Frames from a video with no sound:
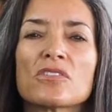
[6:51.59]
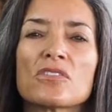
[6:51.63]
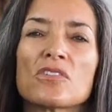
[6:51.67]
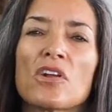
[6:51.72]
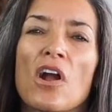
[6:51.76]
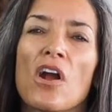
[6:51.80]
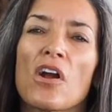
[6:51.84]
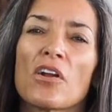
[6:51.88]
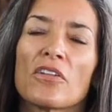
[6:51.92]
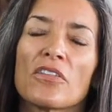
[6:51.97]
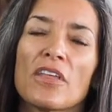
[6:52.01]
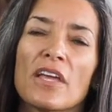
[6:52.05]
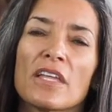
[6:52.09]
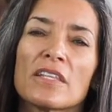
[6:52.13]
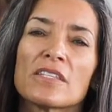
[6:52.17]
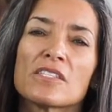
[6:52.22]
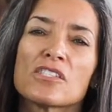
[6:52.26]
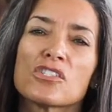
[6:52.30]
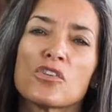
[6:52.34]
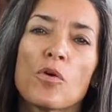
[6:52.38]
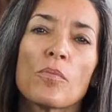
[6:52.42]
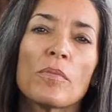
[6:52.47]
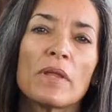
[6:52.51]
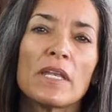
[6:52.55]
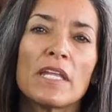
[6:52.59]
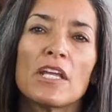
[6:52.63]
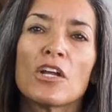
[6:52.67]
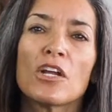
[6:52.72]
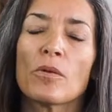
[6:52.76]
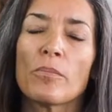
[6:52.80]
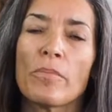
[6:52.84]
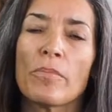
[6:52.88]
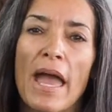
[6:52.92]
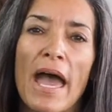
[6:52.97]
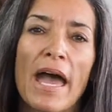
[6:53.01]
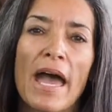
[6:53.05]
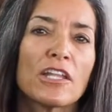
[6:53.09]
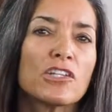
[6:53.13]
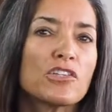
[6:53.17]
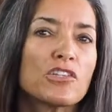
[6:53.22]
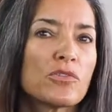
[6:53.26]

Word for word: are, are that so many are bad.